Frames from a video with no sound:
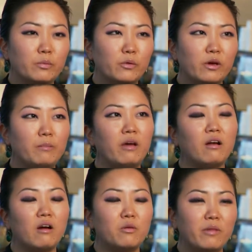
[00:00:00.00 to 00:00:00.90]
people and
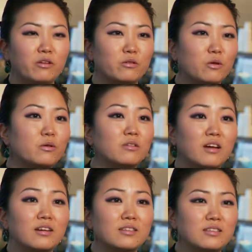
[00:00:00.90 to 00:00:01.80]
make our menu
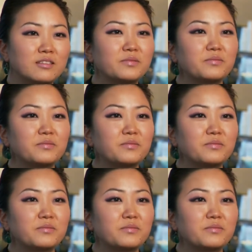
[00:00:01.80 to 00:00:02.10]
localized.